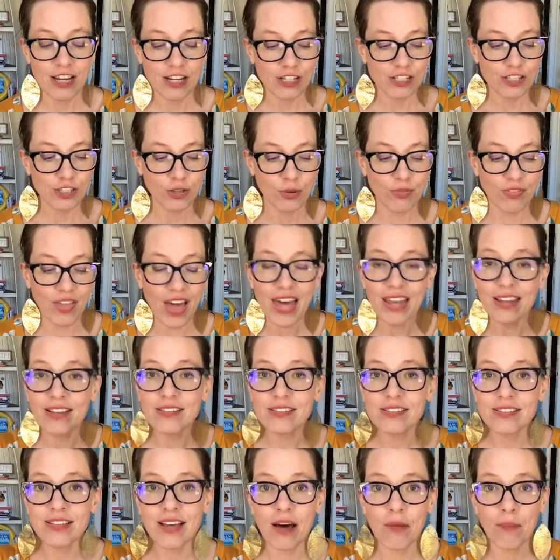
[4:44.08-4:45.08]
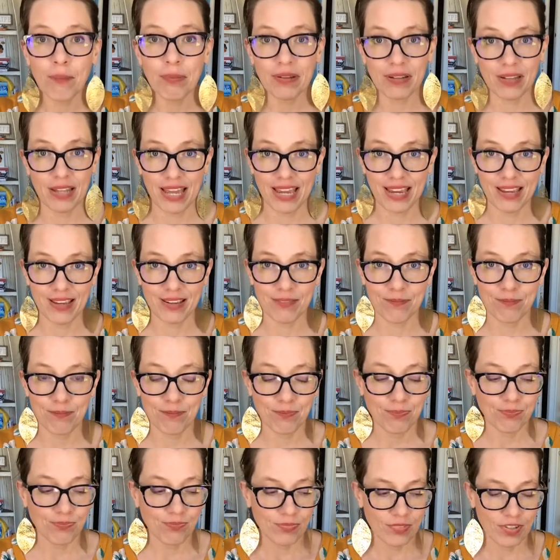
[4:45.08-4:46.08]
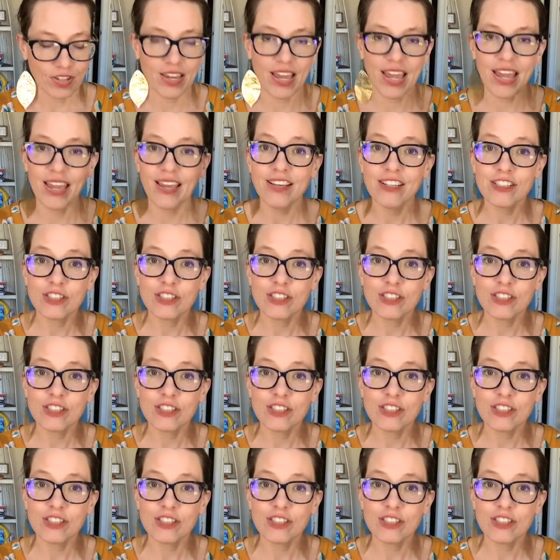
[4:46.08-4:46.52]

So that is the plan. Okay.